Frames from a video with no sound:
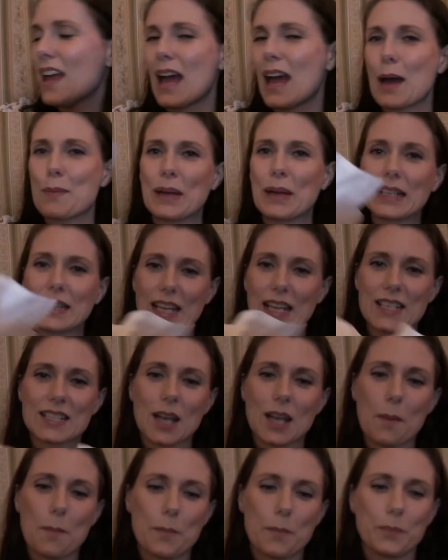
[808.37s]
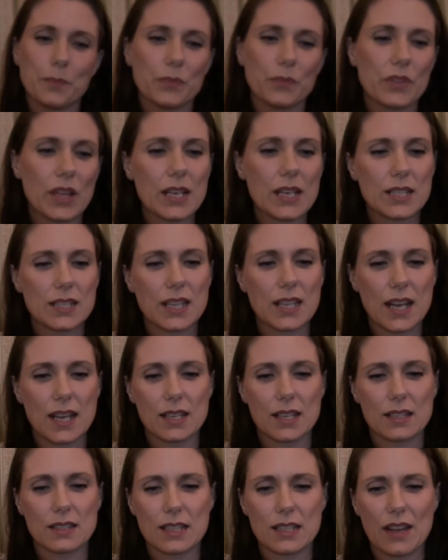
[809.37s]
I picked this up. This
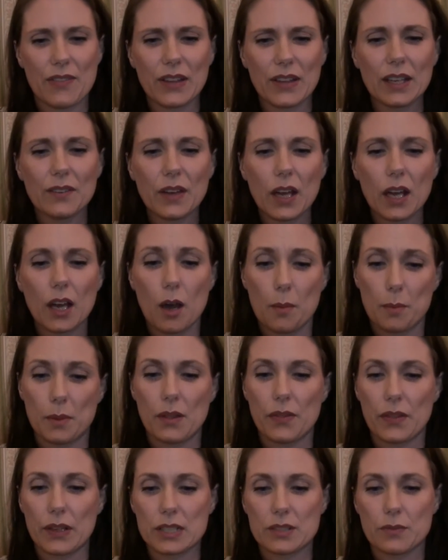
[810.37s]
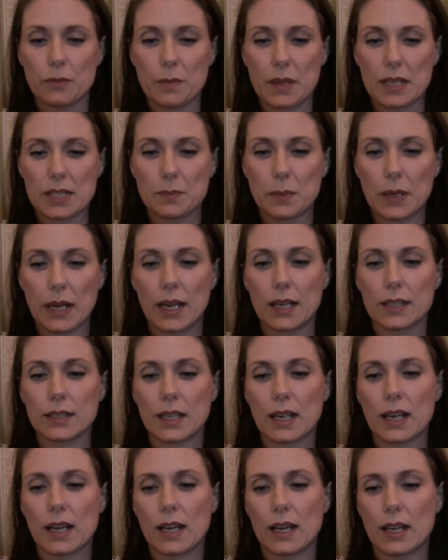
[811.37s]
is, I think I've got a couple of things from this brand
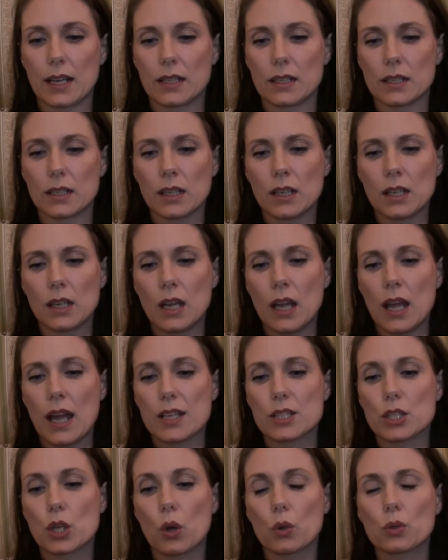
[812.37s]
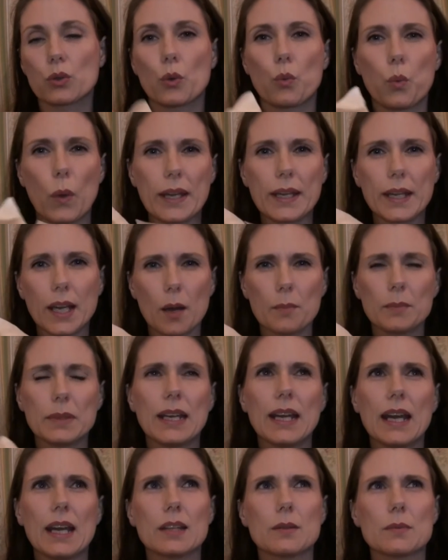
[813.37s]
and it's called The White
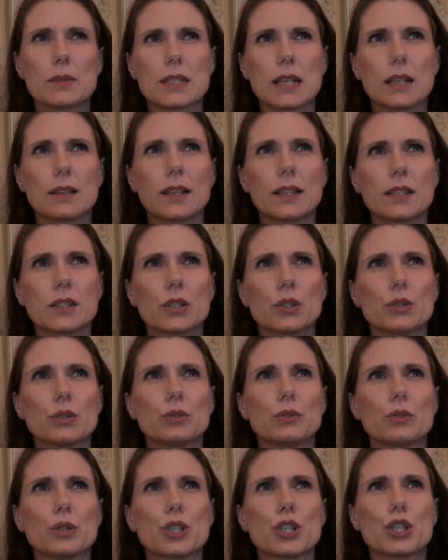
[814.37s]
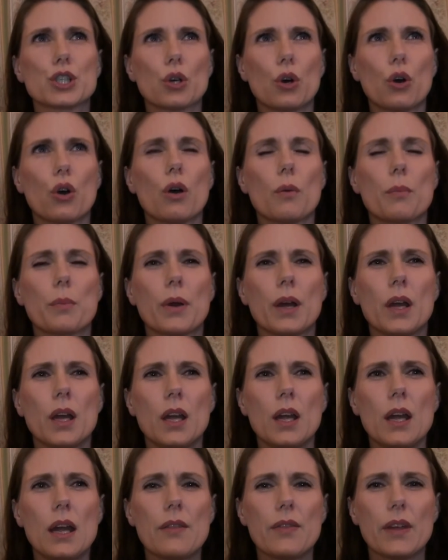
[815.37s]
Company and there was a little shop
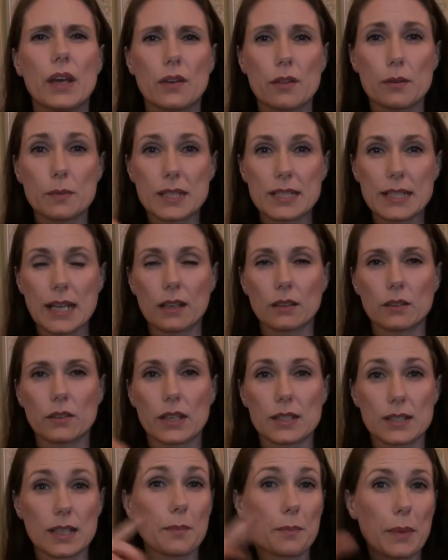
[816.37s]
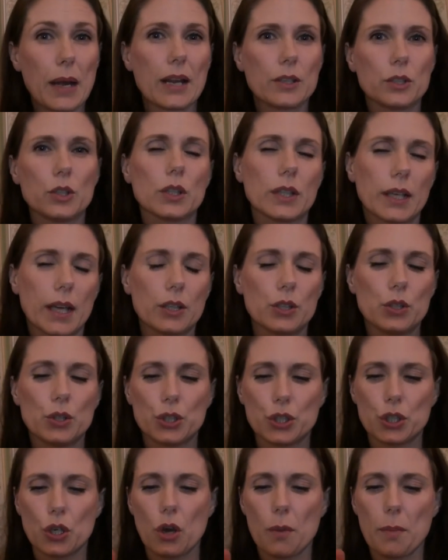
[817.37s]
there that was selling things like brand new, like a new
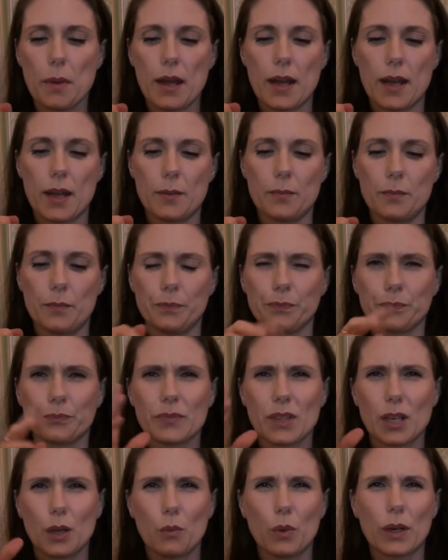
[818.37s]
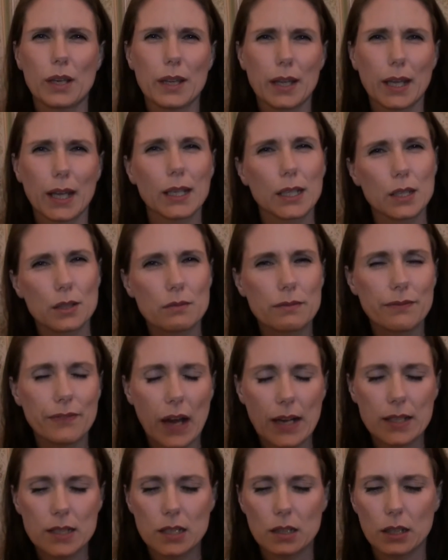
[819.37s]
shop, um, one of the kind of
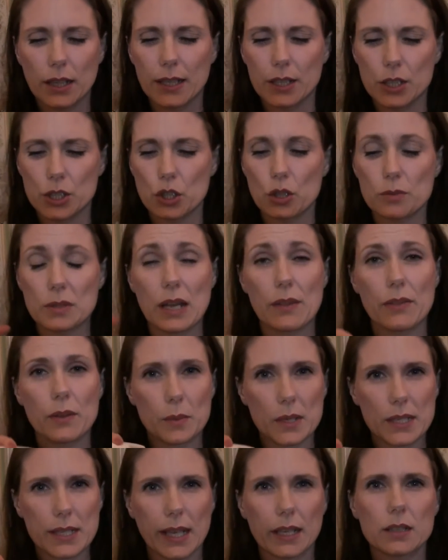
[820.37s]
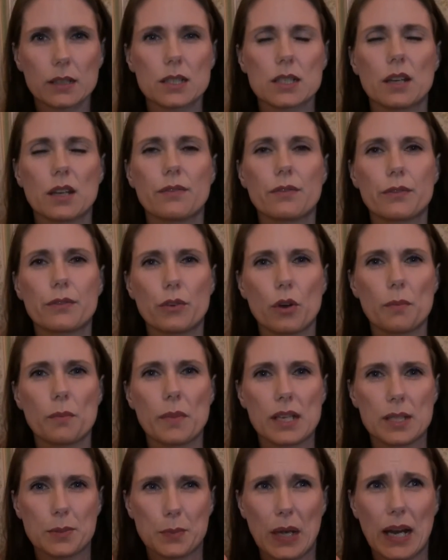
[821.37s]
fancier kind of shops and they were selling stuff from
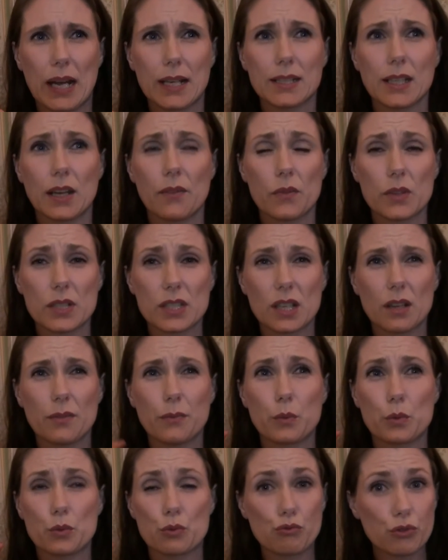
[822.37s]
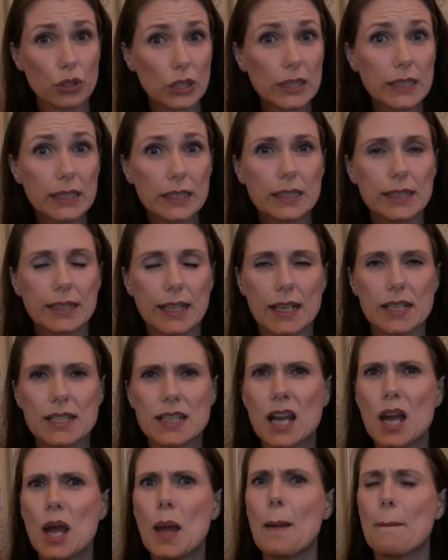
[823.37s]
this brand and the stuff was really, really nice
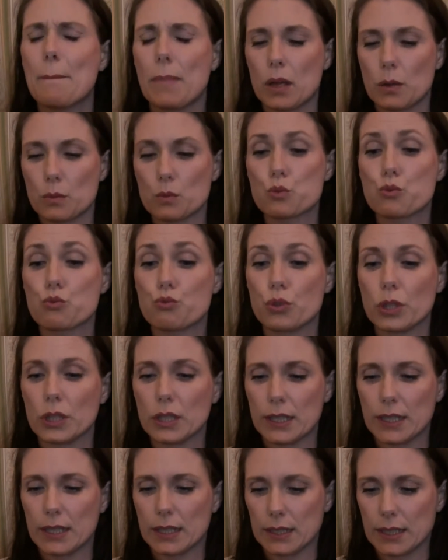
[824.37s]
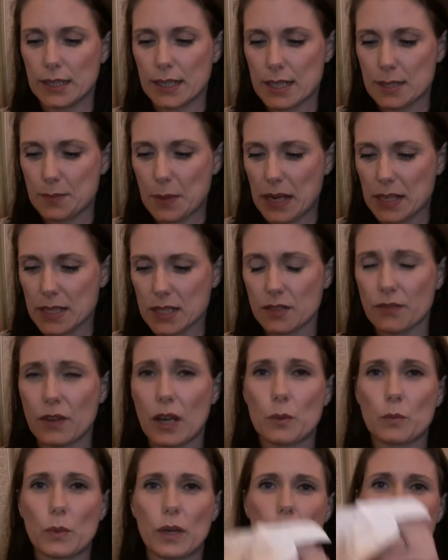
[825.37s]
but it was really, really expensive
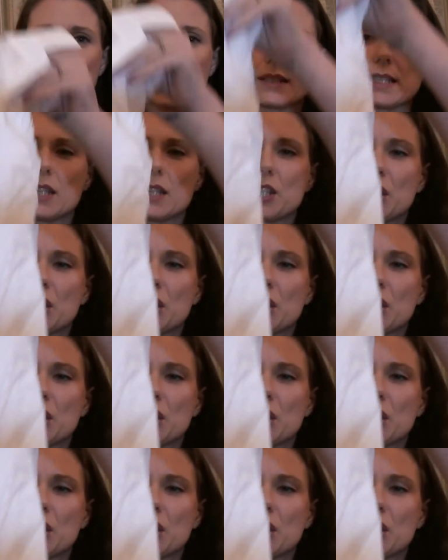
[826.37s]
and when I went into the